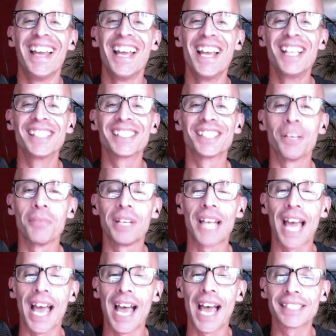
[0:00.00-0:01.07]
Someone
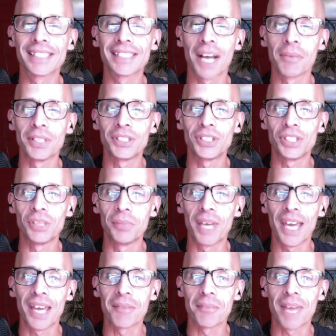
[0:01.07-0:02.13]
asked, how much do you
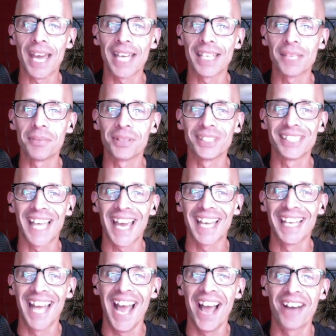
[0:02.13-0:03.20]
pay Maggie per tag,
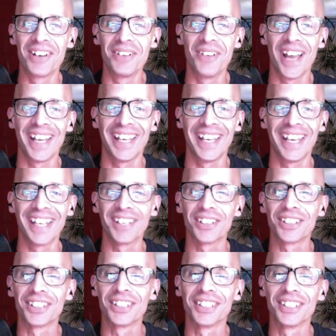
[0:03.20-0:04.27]
and how do I get
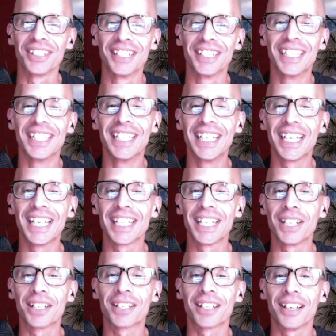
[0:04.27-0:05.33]
her? I
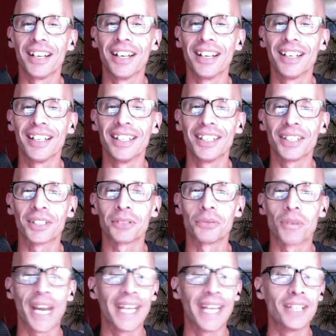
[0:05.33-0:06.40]
think her
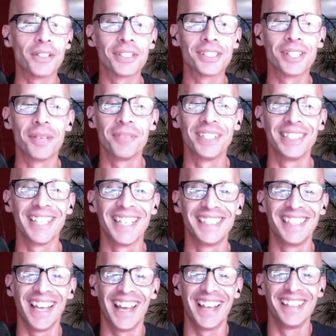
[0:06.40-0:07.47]
rate or something like
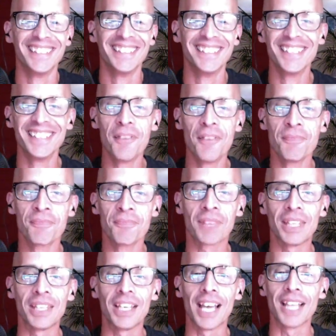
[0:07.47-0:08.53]
that.
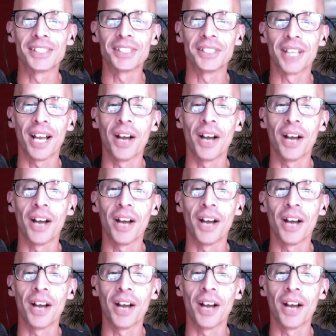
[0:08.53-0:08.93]
You guys are great.